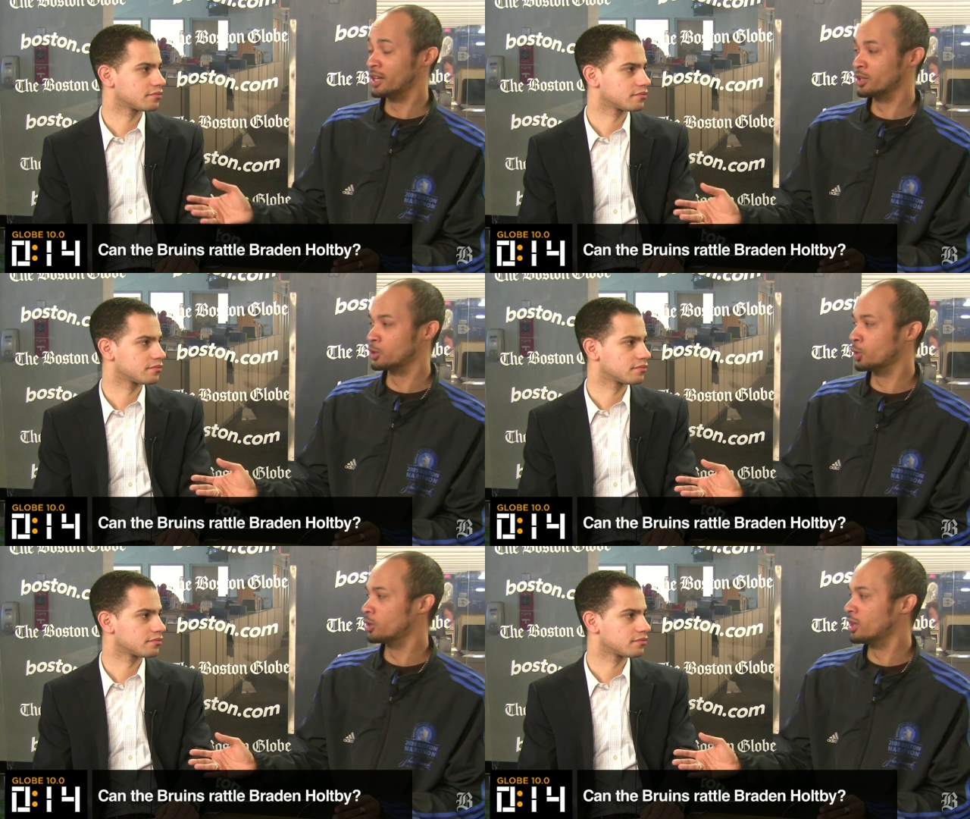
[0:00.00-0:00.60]
Speaker 1: the
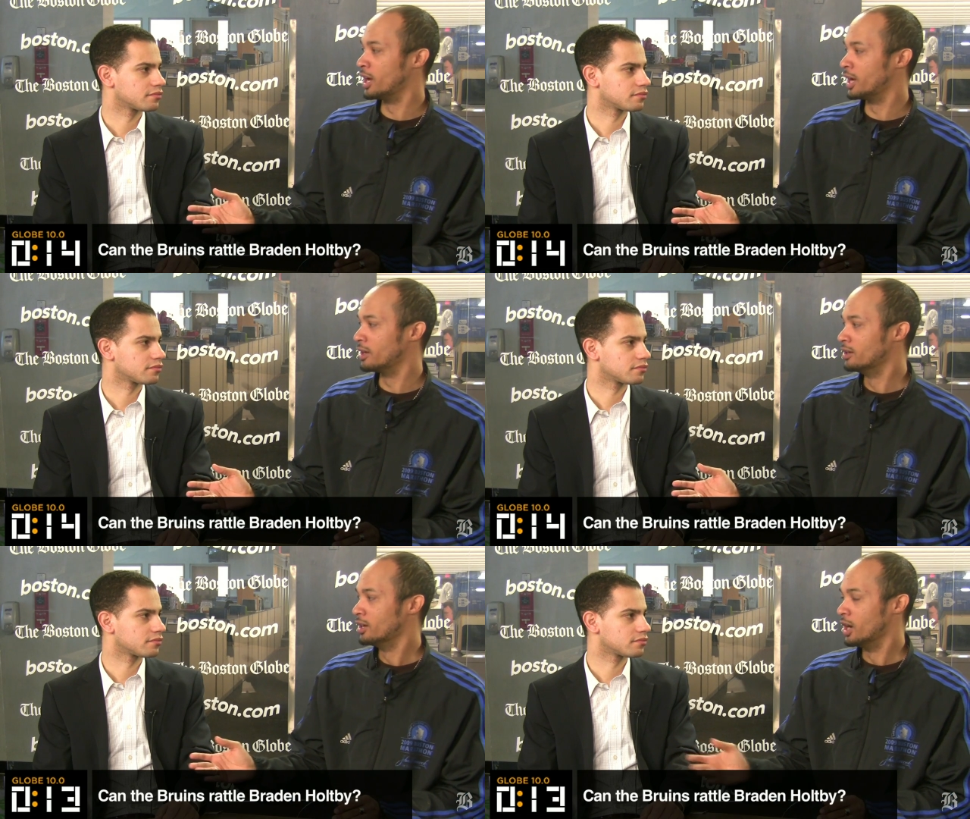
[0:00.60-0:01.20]
third line
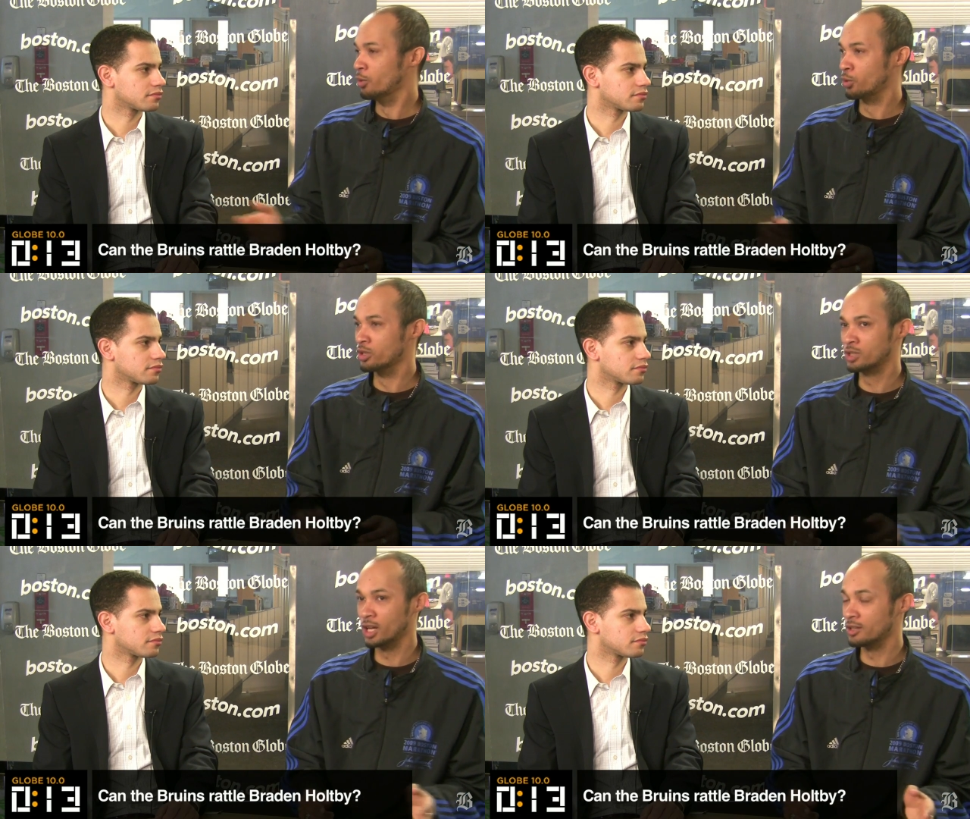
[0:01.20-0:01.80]
uh, with Chris
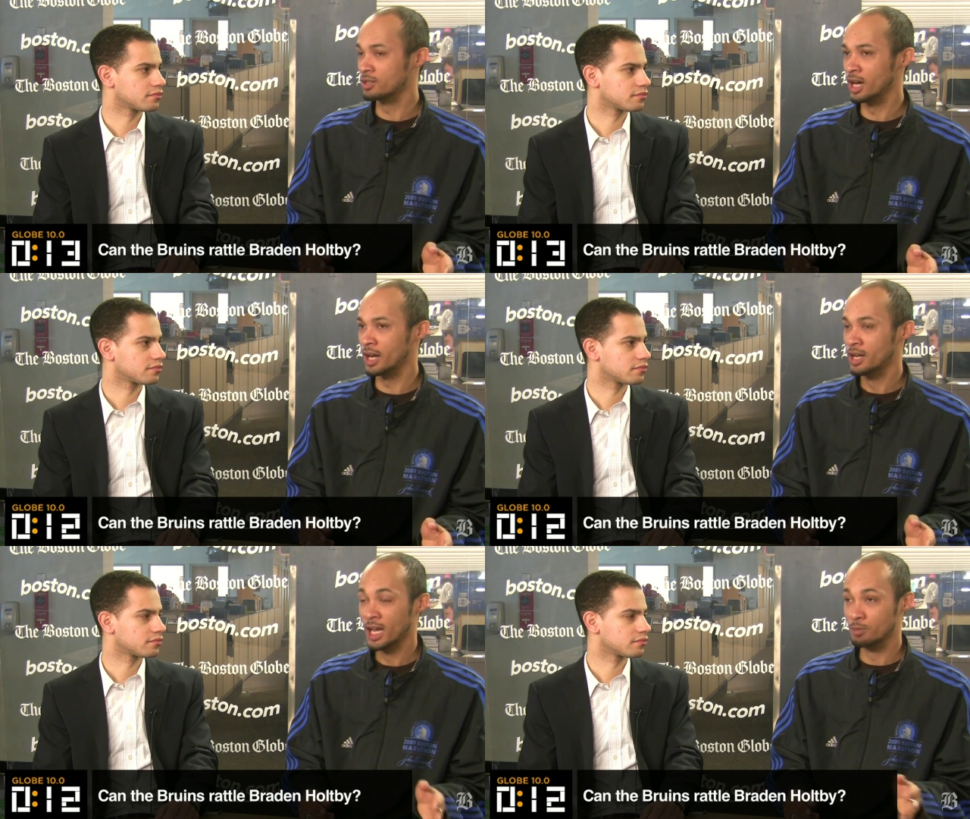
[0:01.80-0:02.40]
Kelly's line
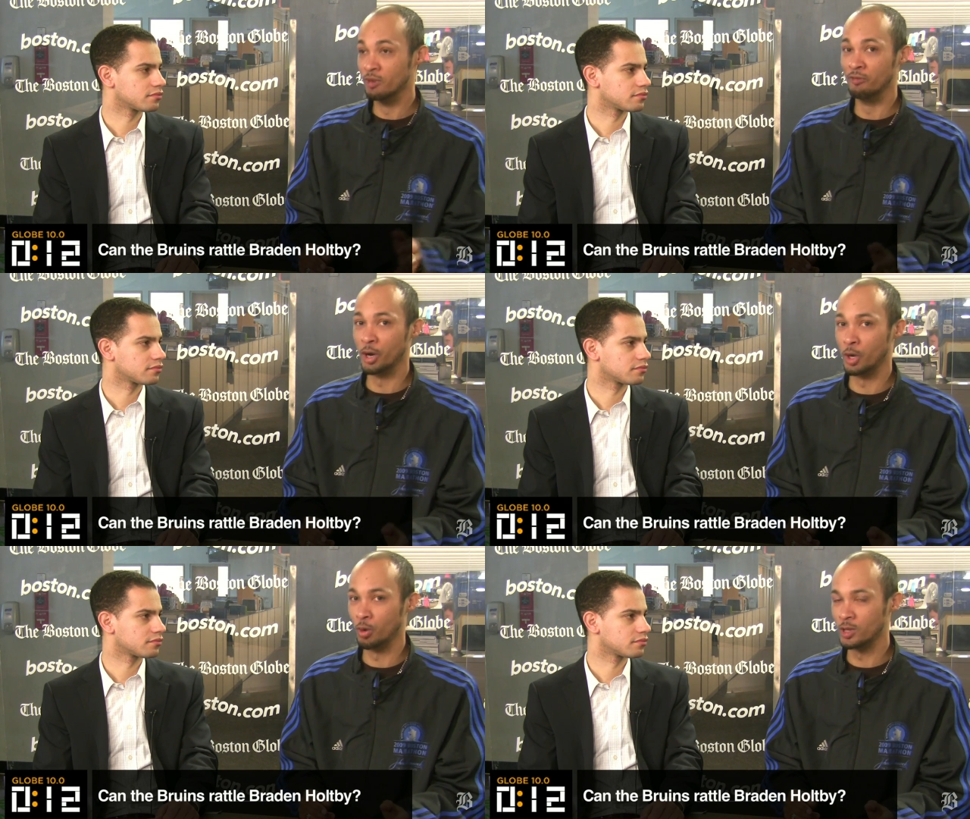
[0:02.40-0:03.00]
has been
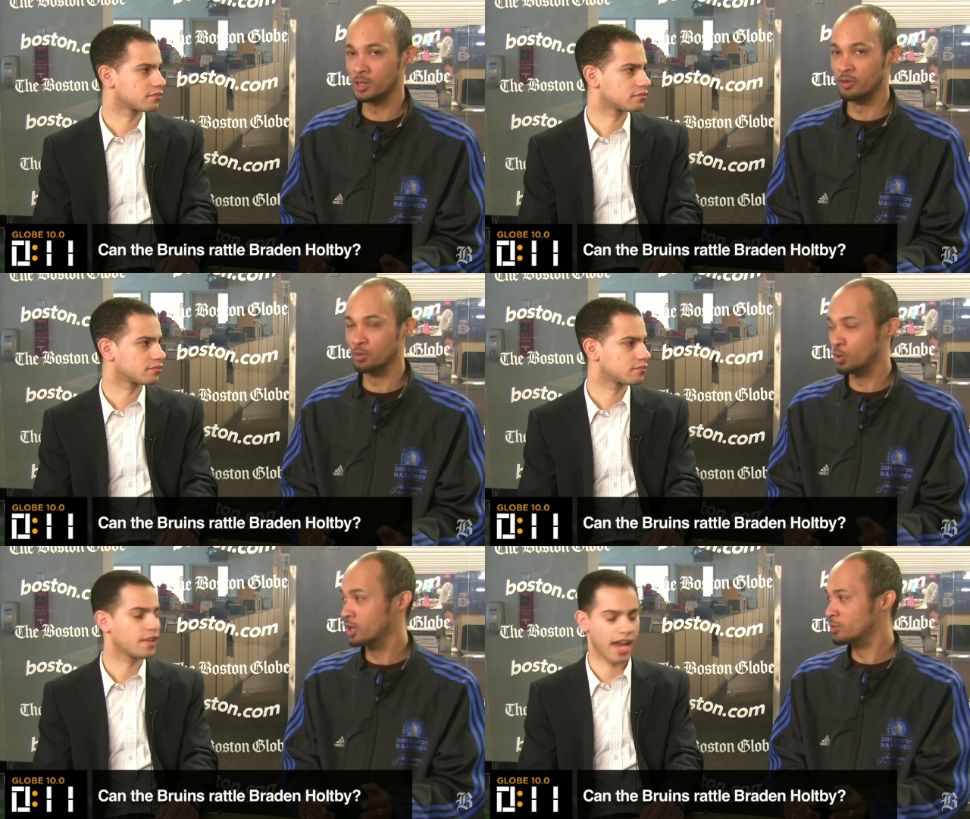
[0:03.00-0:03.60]
very aggressive and
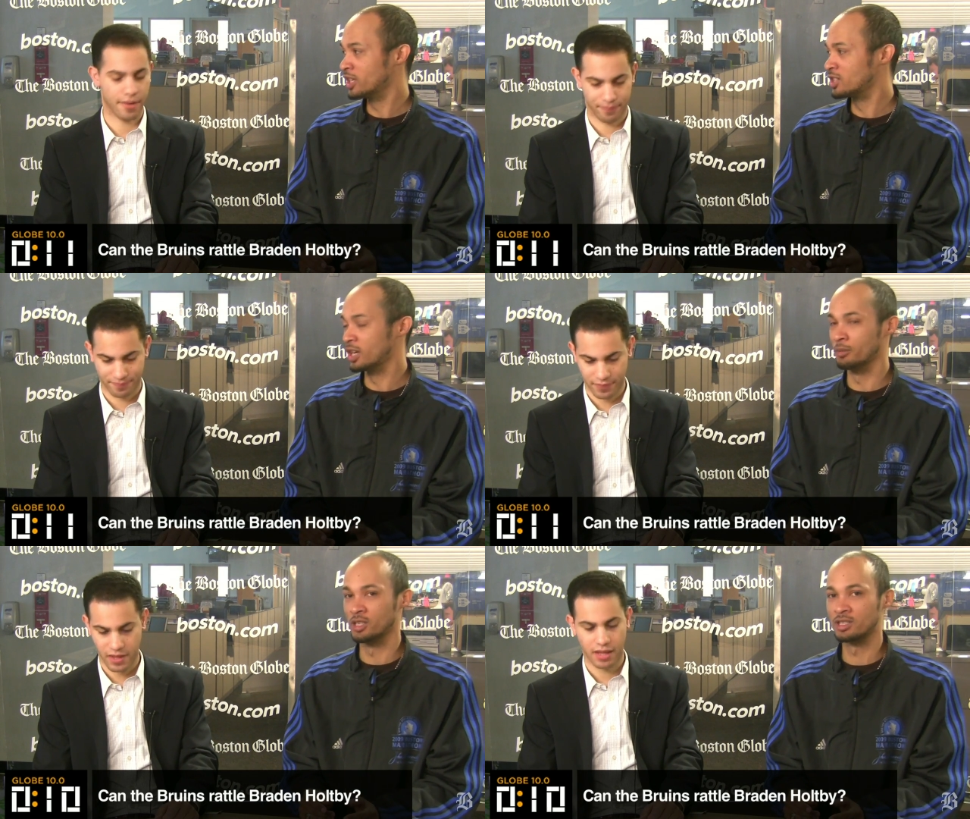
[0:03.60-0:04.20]
really yeah. picking
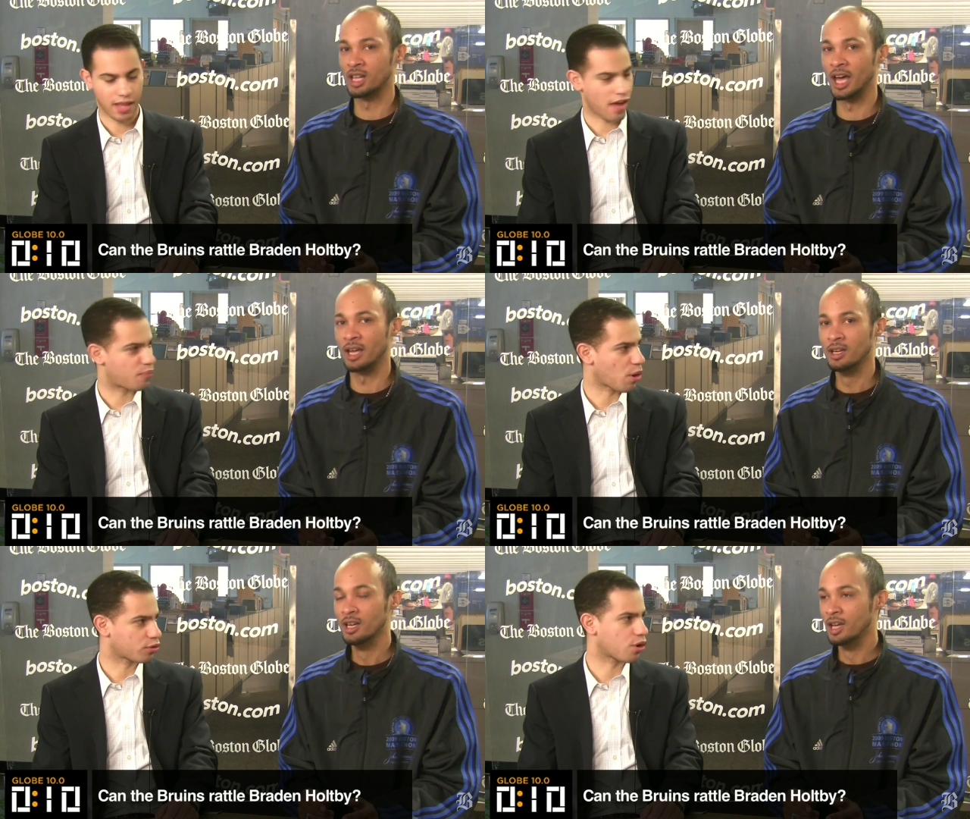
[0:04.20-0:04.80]
up the slack.
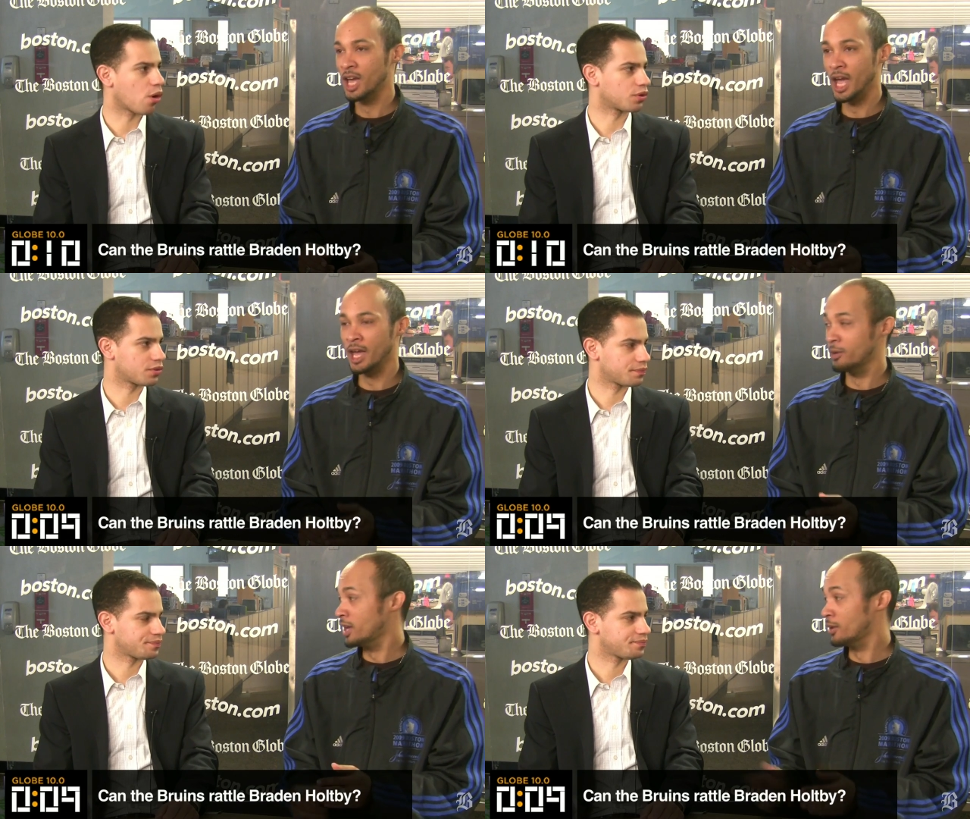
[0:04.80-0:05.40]
both goals.
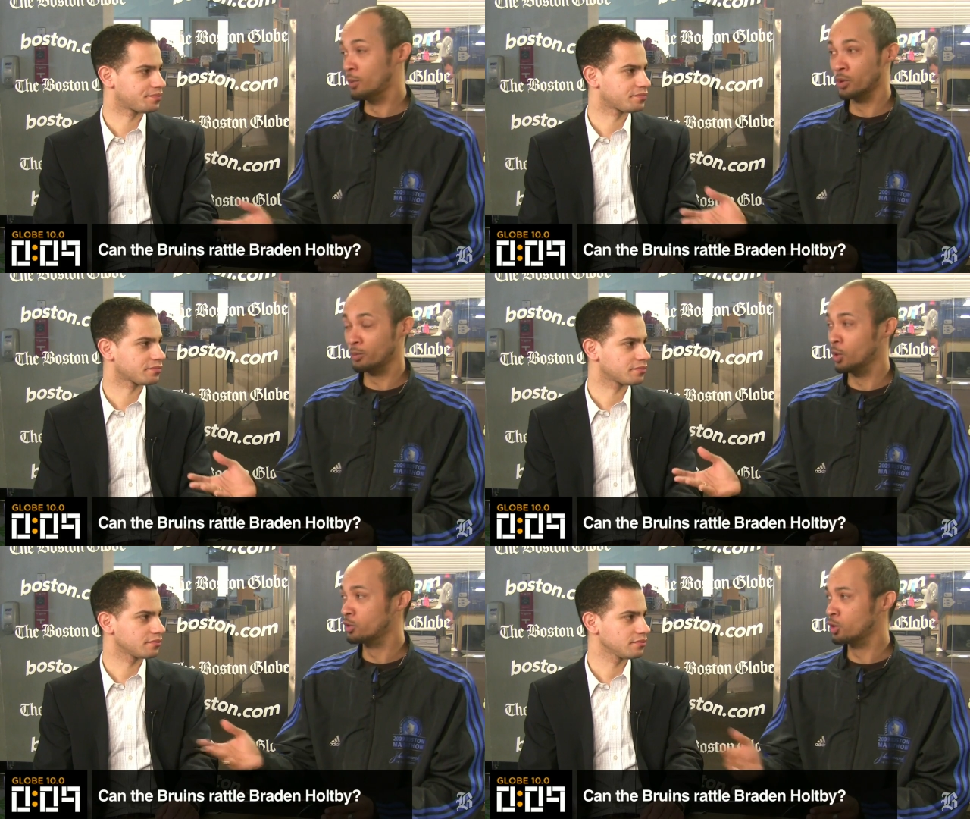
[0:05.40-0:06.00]
And they had both,
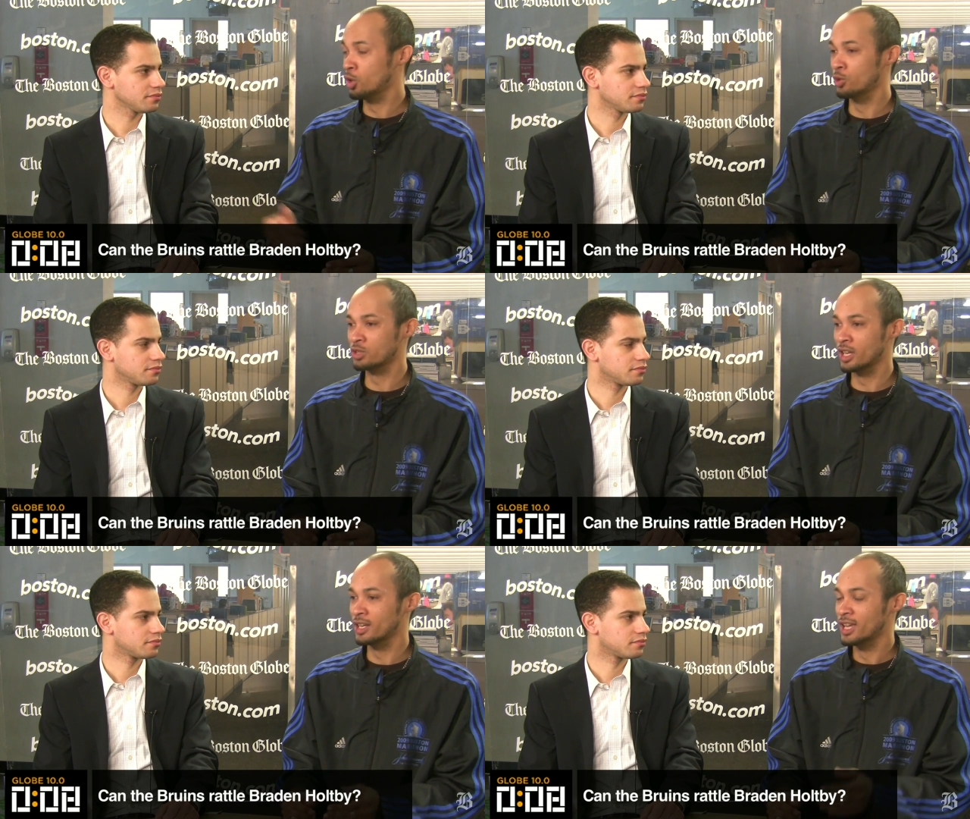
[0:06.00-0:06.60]
both the goals,
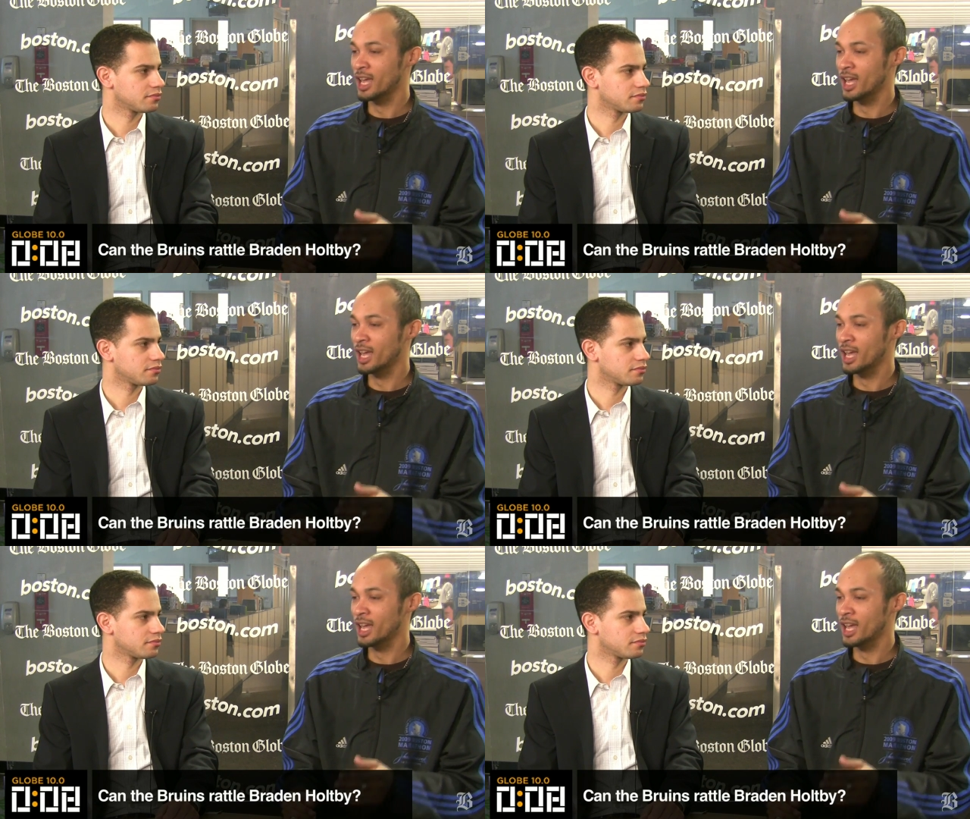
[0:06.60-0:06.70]
and